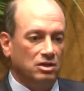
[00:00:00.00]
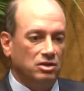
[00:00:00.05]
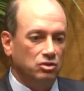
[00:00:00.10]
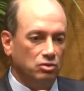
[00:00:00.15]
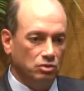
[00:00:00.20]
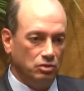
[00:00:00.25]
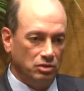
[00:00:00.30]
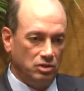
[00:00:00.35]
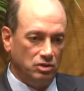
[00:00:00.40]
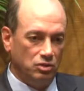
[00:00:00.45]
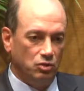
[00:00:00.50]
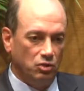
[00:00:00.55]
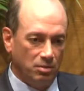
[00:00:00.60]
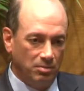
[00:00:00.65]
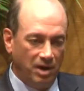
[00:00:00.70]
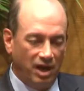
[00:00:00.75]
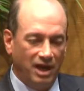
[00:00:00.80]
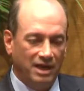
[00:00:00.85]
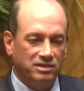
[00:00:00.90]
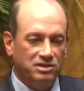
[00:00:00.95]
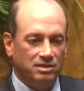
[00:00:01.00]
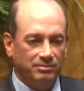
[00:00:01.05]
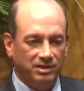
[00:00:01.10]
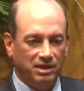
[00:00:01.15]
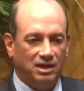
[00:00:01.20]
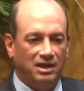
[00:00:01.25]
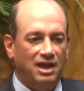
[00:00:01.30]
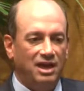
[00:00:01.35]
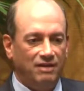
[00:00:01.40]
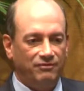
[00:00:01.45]
You were buying
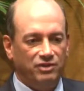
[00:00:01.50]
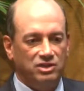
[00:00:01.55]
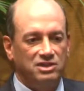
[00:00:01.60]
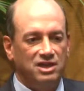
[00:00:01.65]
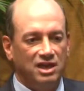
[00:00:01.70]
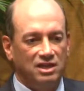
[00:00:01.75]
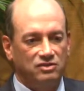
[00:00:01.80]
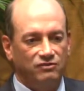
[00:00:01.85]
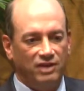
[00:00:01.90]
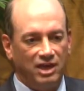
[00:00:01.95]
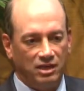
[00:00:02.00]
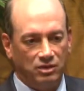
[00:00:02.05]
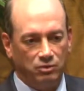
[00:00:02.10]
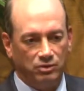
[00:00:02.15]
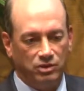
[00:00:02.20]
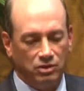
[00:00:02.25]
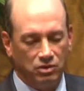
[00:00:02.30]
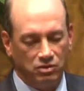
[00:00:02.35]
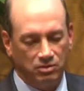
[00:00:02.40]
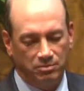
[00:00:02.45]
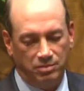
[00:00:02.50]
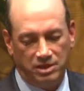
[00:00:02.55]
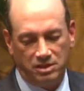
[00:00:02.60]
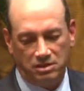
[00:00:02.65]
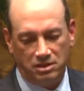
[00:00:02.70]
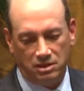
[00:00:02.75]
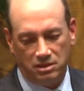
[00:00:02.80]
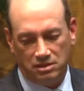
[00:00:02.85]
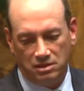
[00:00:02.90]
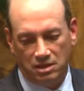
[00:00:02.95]
something at half its cash value with a good
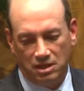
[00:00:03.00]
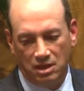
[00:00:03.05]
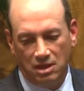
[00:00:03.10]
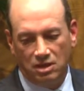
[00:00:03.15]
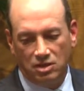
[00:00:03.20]
business.